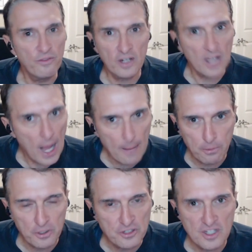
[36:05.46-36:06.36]
we've
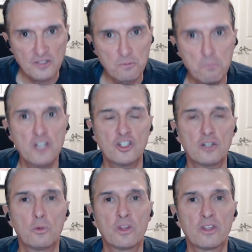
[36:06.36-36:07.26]
accomplished this
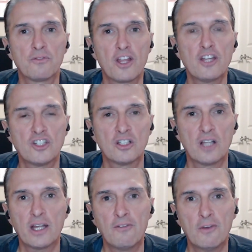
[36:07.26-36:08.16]
mission with
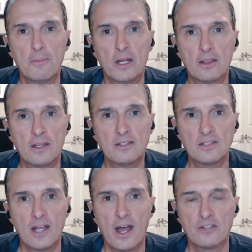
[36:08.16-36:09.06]
inflation like everybody
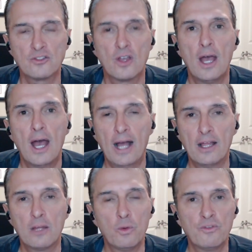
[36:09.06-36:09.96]
thinks it has.
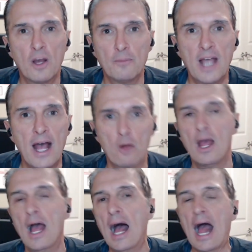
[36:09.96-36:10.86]
I think we've come
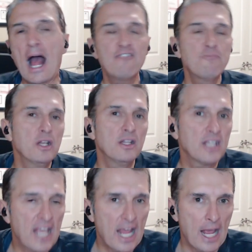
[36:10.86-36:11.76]
down. I've been
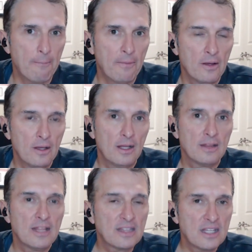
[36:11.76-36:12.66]
in the camp
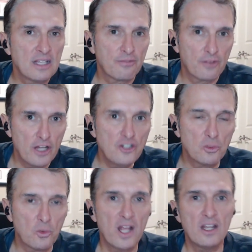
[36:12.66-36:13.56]
that the
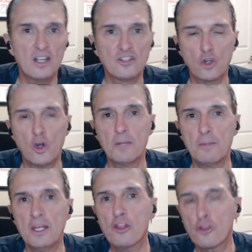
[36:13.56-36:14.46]
inflation rate is going
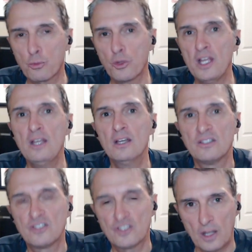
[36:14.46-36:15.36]
to be
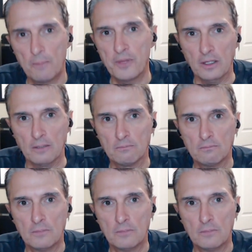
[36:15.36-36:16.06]
3 something.